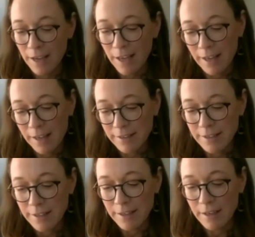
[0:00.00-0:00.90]

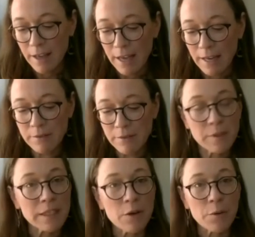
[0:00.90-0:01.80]
and I didn't
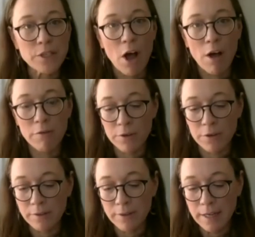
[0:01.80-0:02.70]
really know what to
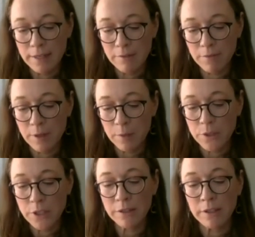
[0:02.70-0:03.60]
offer. I didn't feel
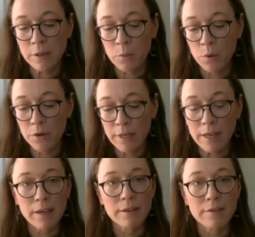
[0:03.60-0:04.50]
particularly
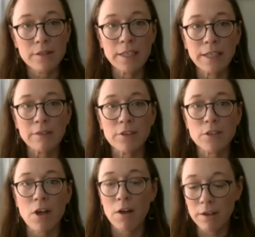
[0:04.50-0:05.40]
worthy to give a
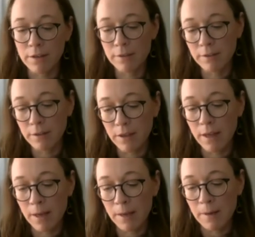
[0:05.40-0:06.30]
talk
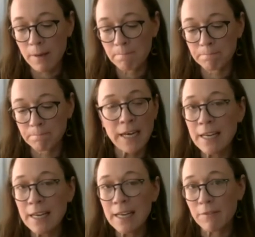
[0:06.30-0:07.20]
on
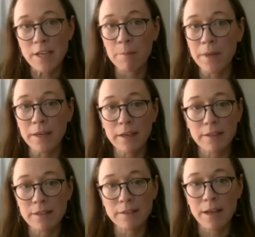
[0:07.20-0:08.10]
any given
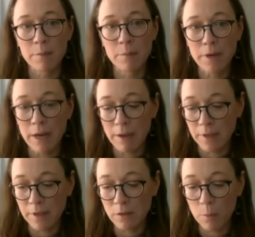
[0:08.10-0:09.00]
topic at this time when I
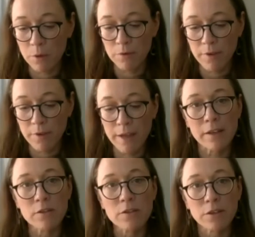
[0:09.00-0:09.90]
feel so
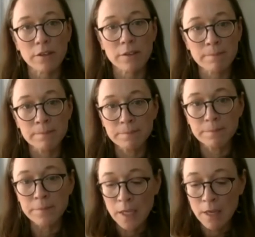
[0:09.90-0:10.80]
profoundly uncertain.
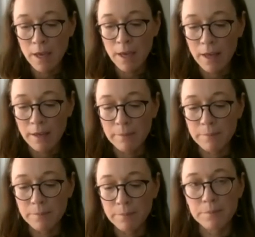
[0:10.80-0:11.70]

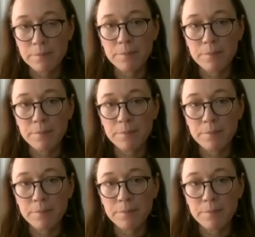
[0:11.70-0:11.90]
And